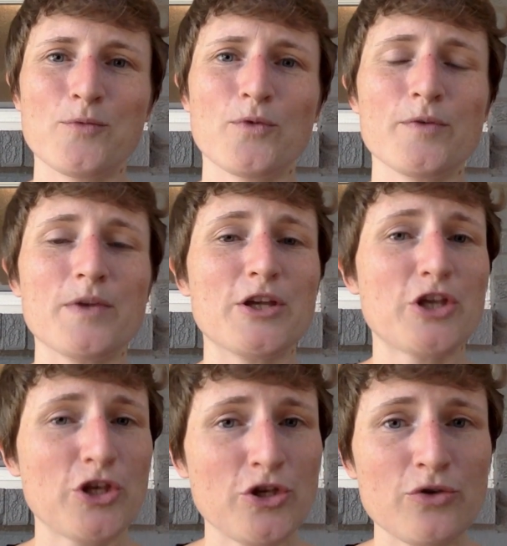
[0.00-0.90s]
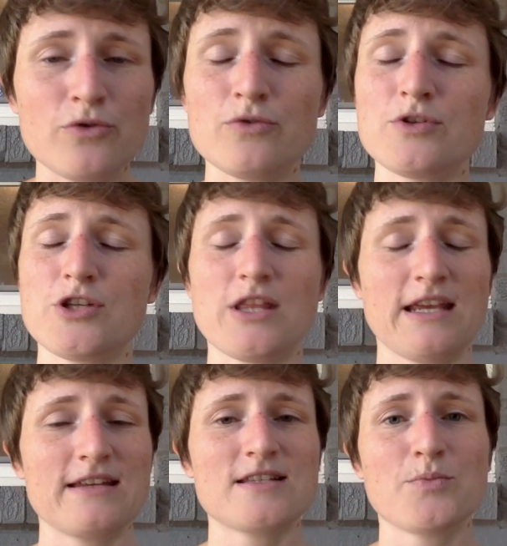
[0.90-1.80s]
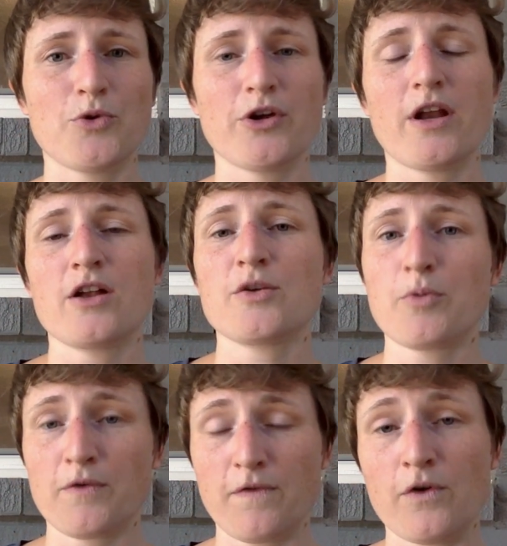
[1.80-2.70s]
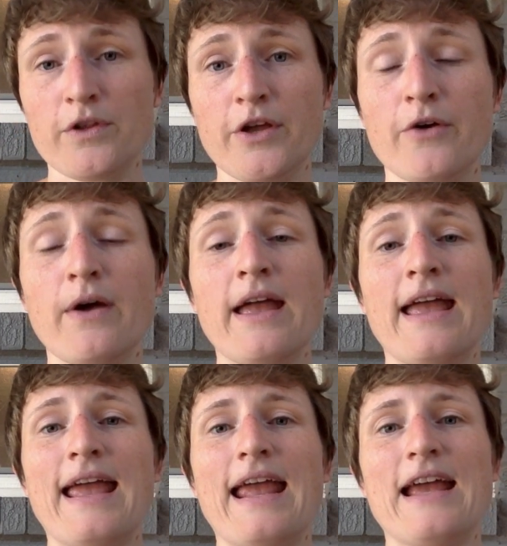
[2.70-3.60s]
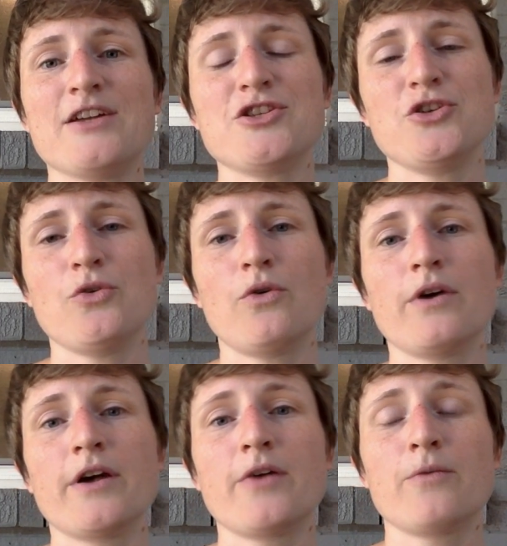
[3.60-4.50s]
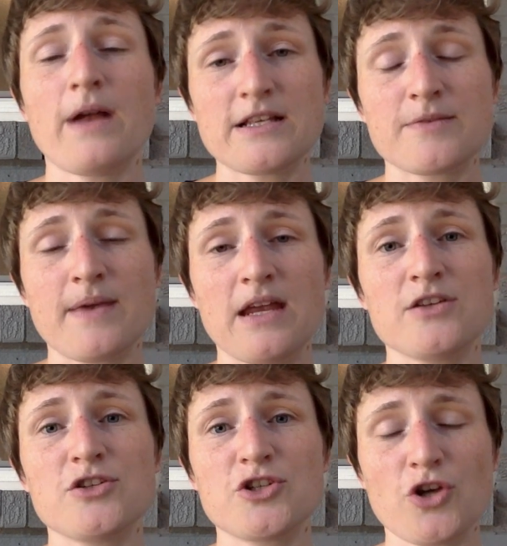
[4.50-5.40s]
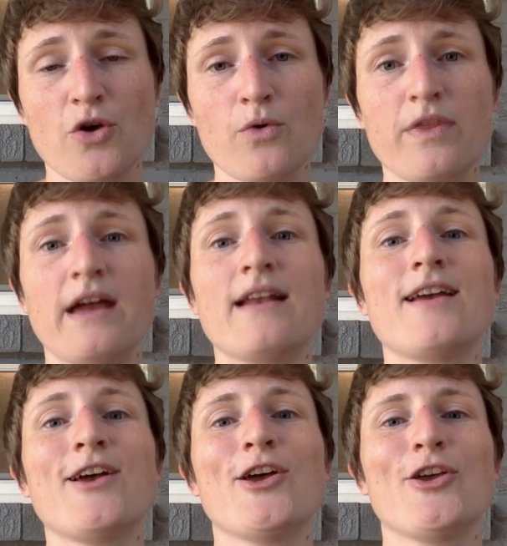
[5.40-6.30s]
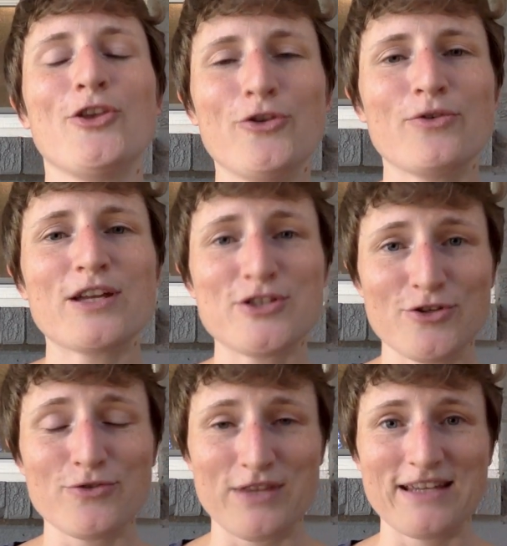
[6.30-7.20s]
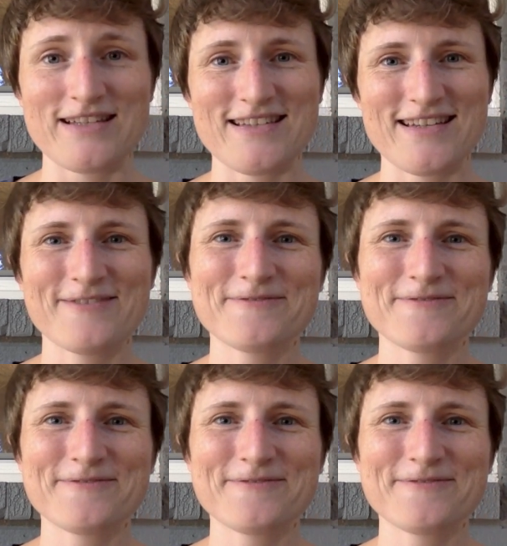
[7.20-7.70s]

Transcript: would be a huge thing to put on your portfolio and your resume to show that you can do this.